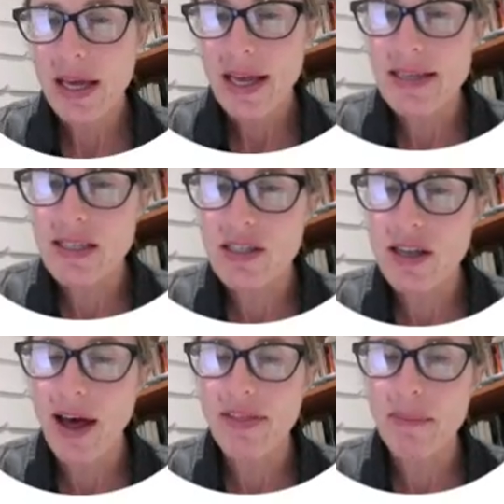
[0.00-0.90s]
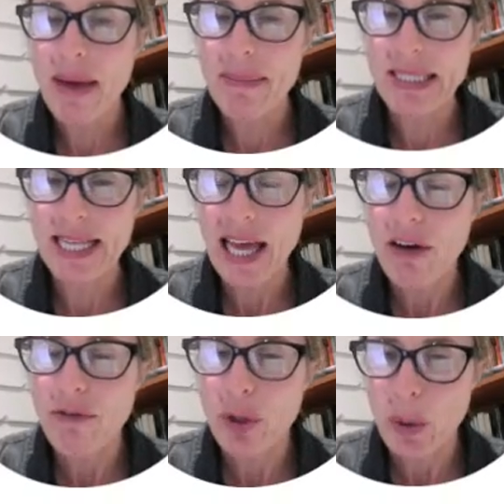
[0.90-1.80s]
Here's a slide that maps that
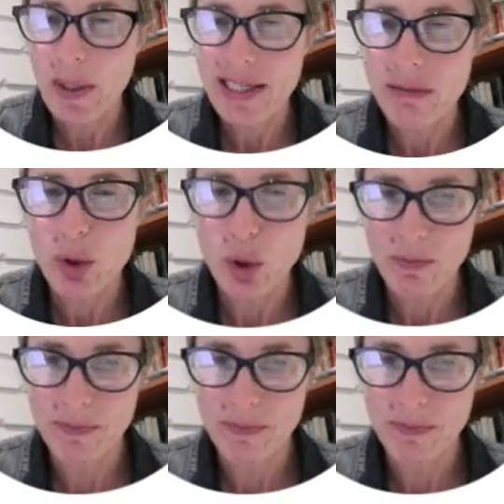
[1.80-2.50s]
out for you a little more.